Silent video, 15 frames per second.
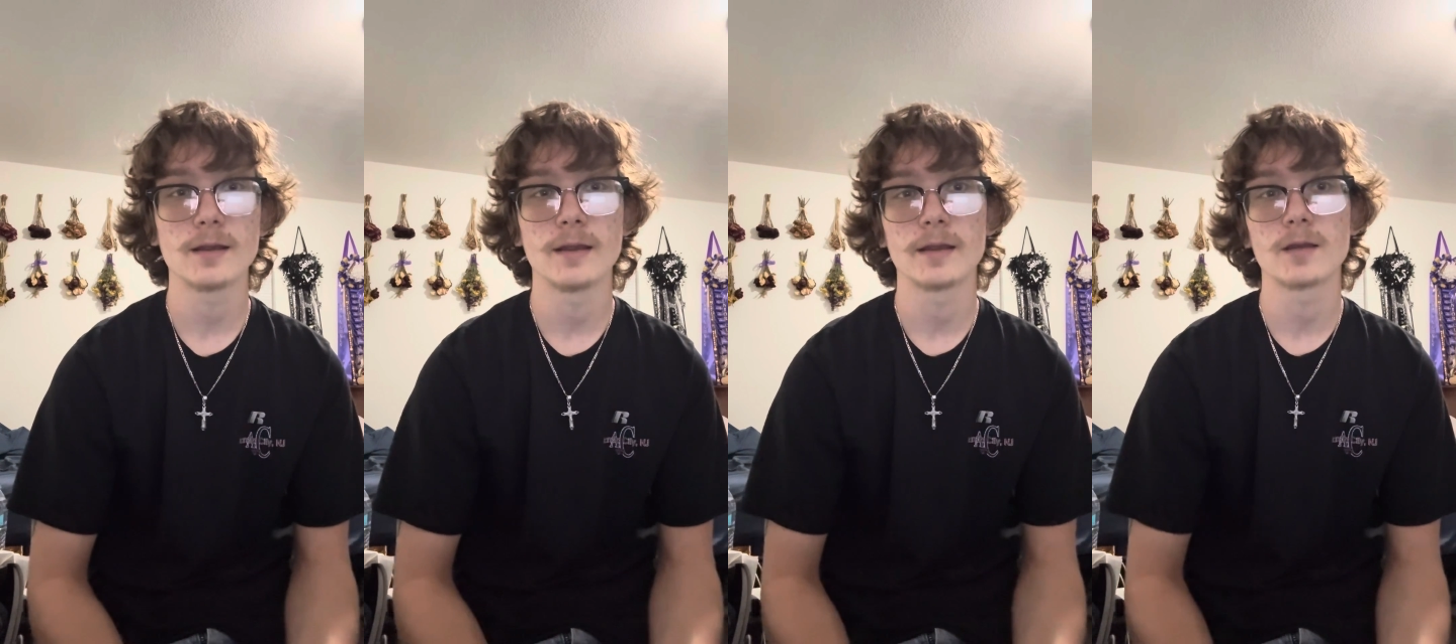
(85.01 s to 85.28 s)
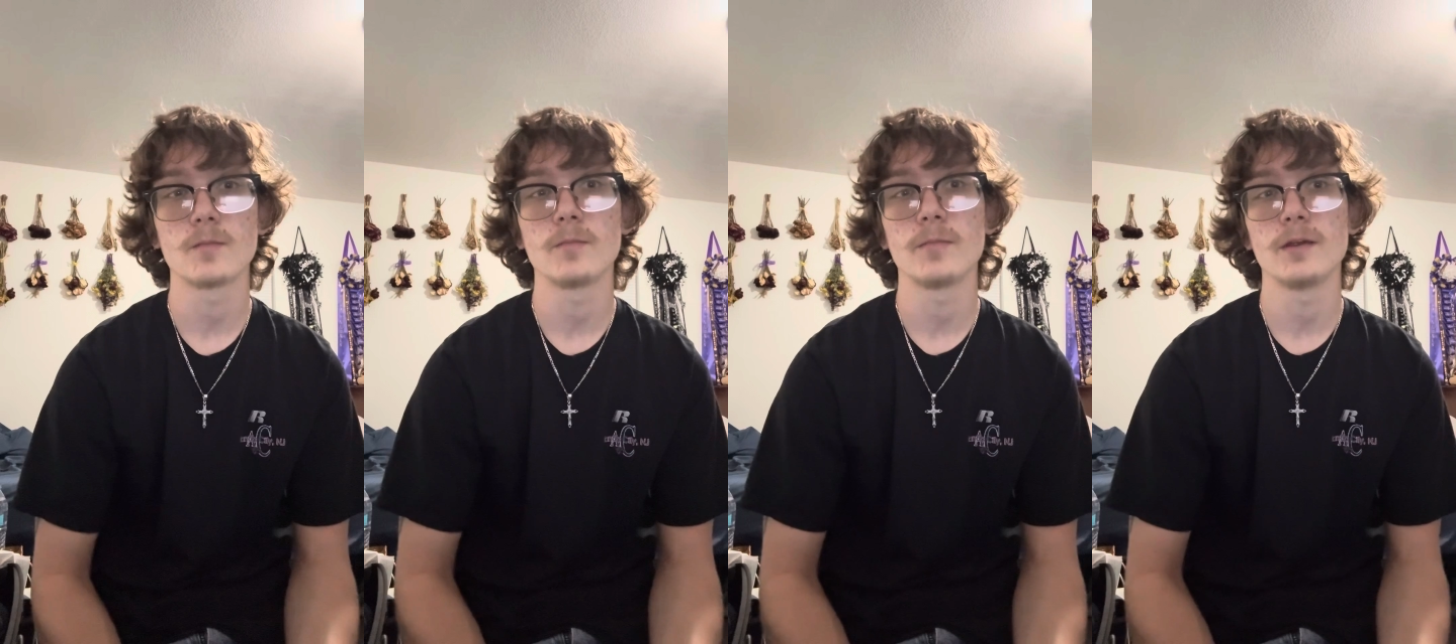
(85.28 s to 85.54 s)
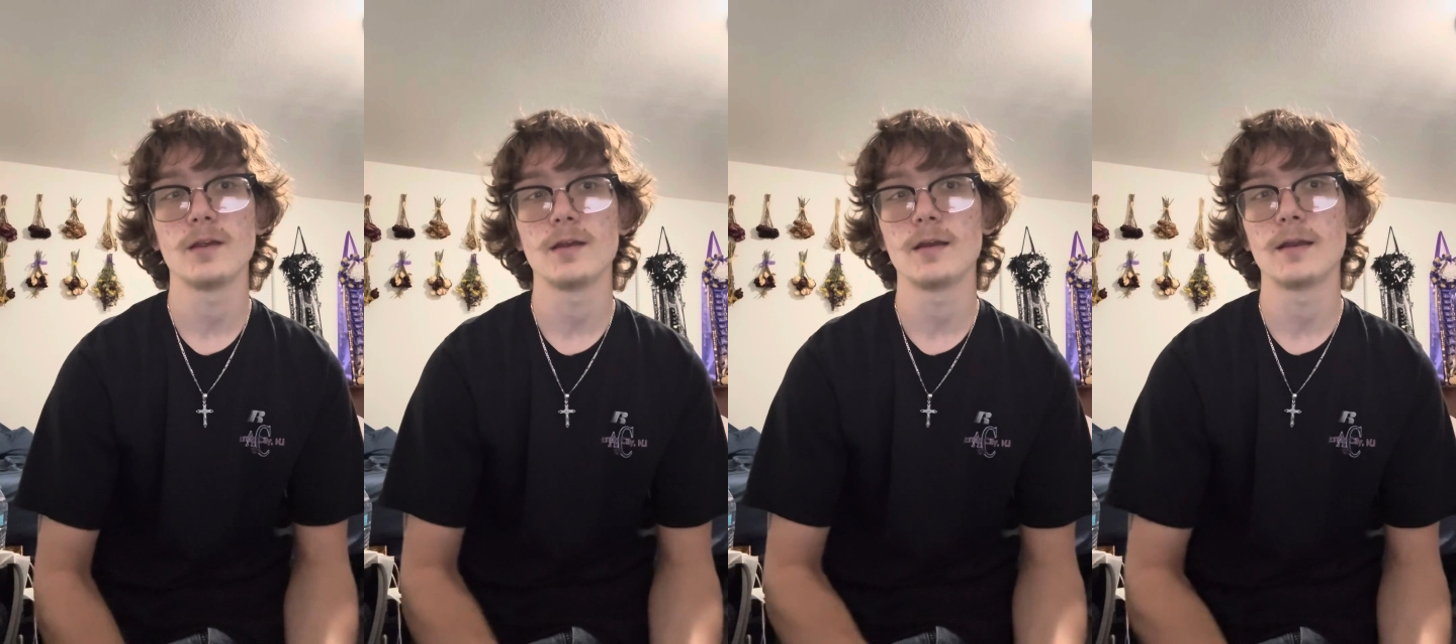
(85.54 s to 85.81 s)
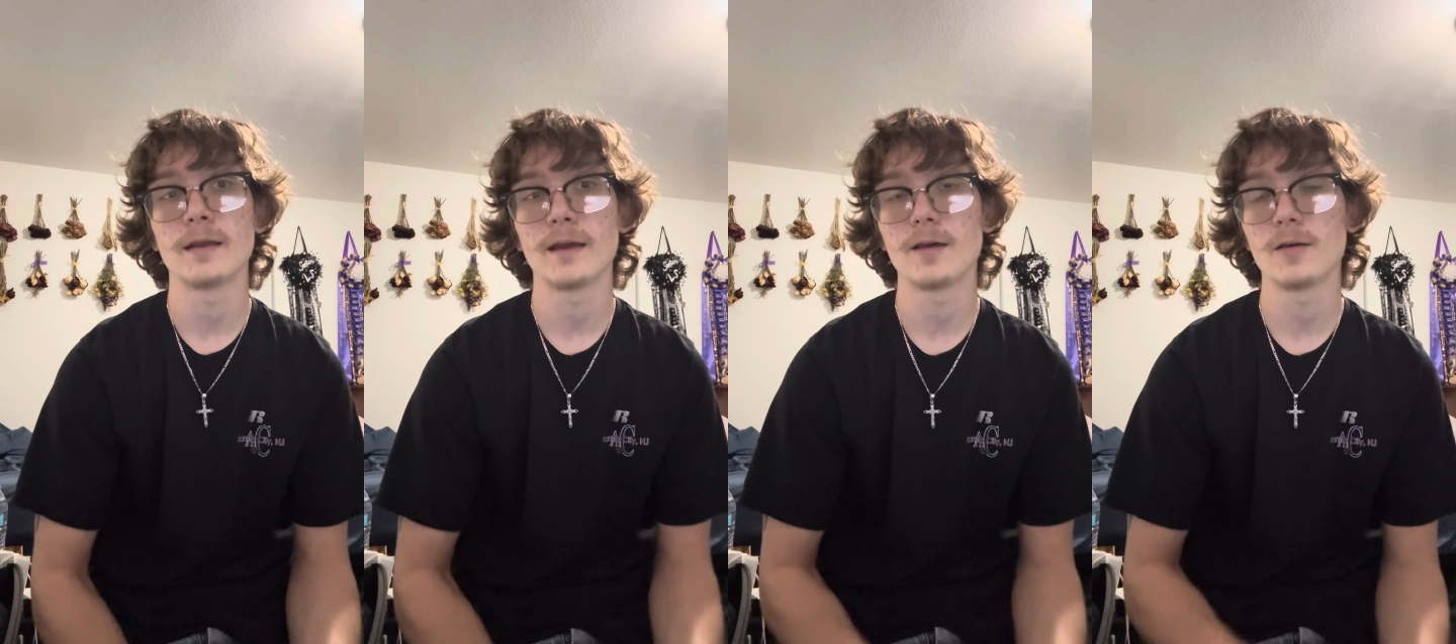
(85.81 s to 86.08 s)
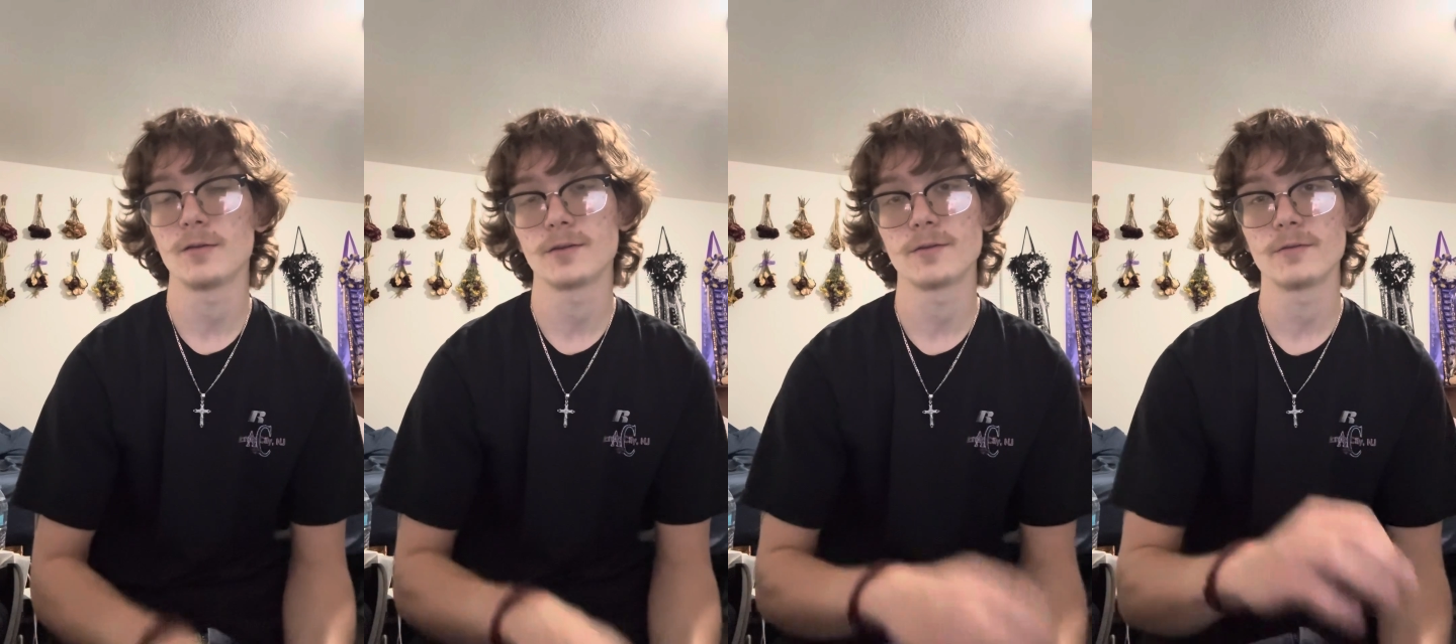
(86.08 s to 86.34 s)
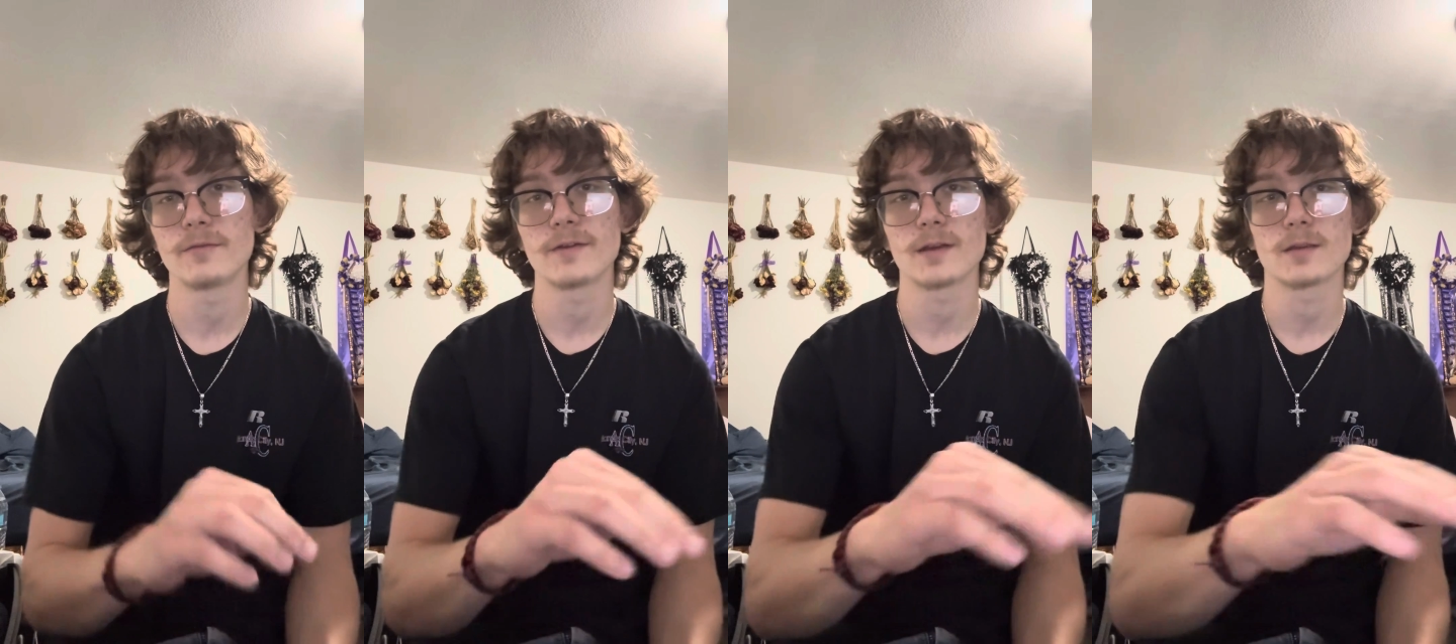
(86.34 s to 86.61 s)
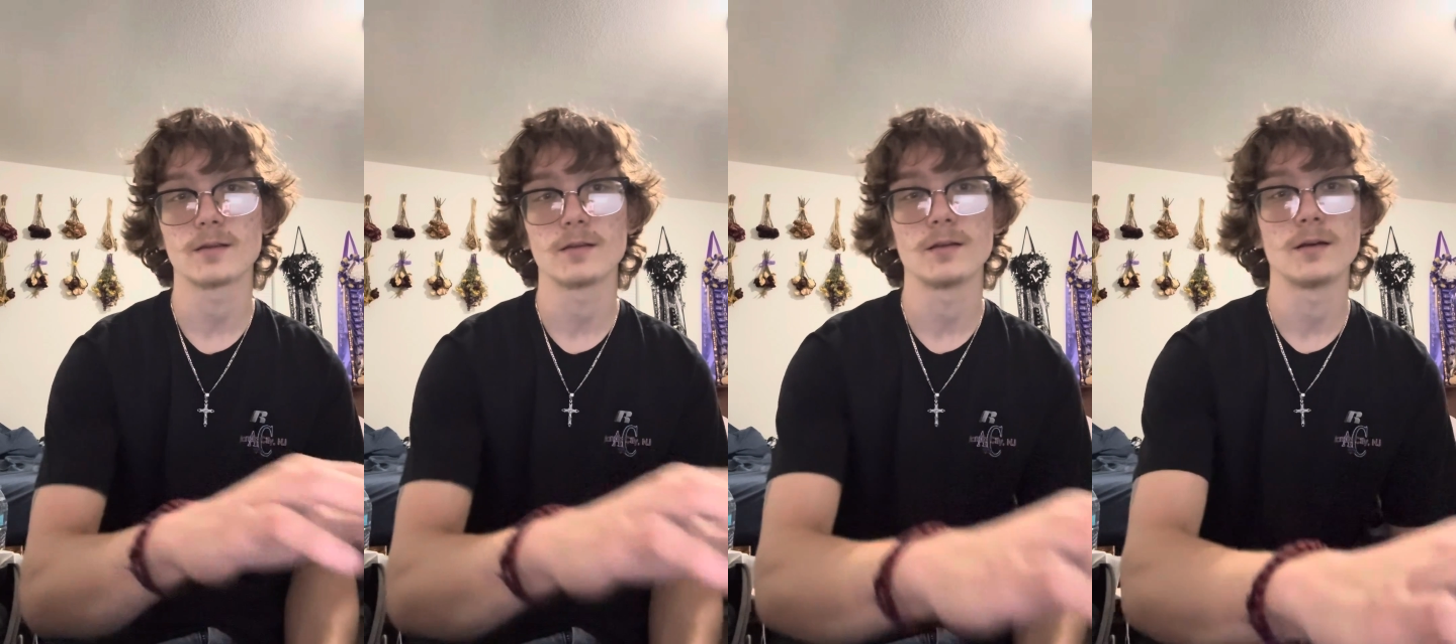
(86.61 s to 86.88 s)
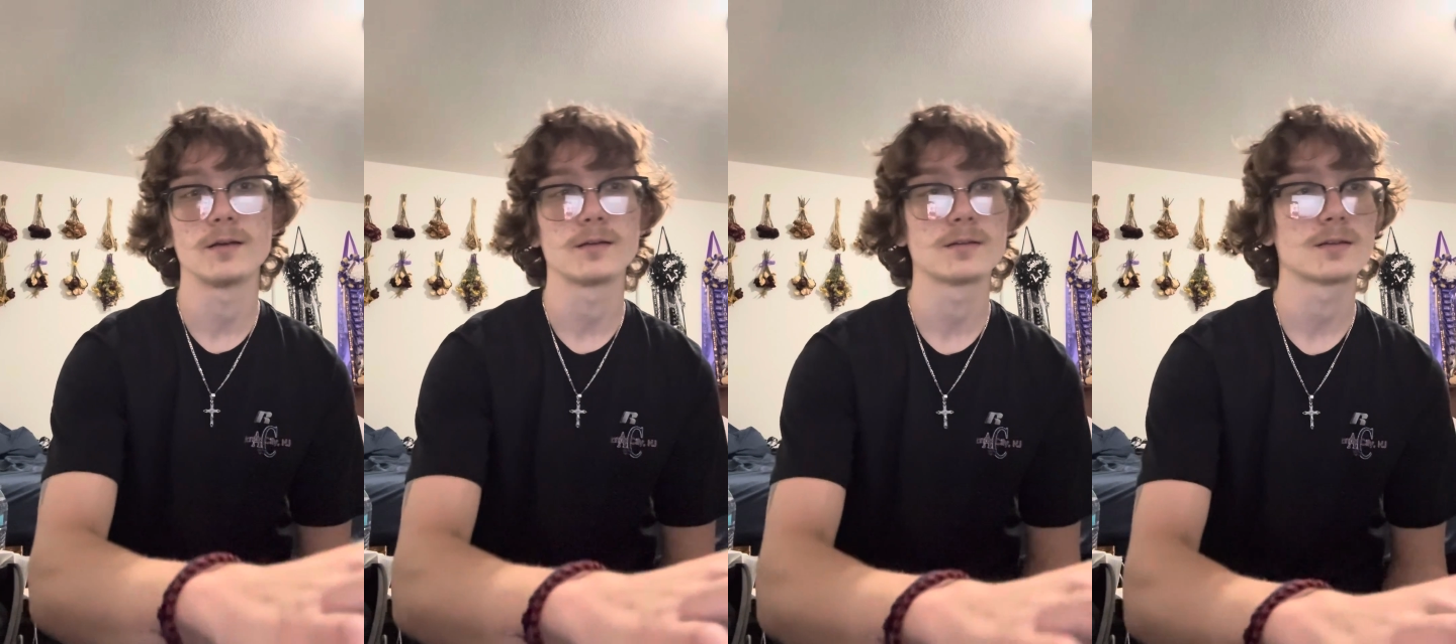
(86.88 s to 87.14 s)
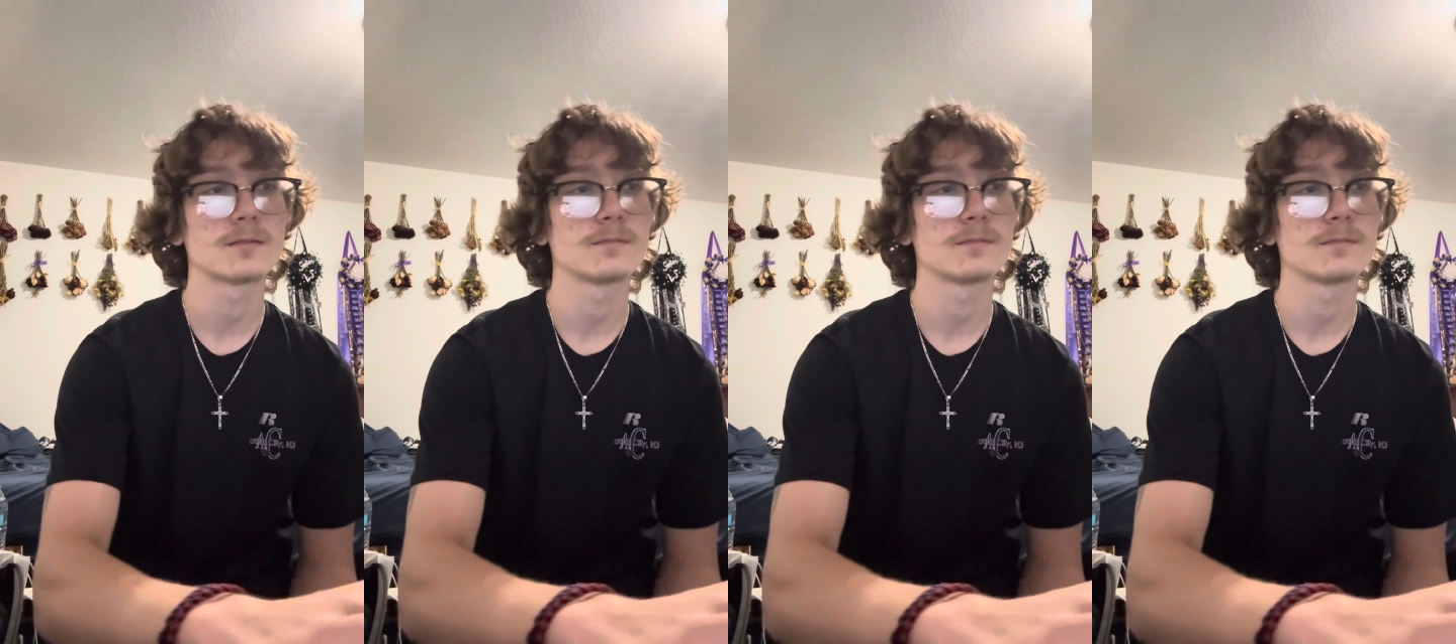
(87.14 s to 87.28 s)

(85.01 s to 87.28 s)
and it can be inhaled to infect the lungs.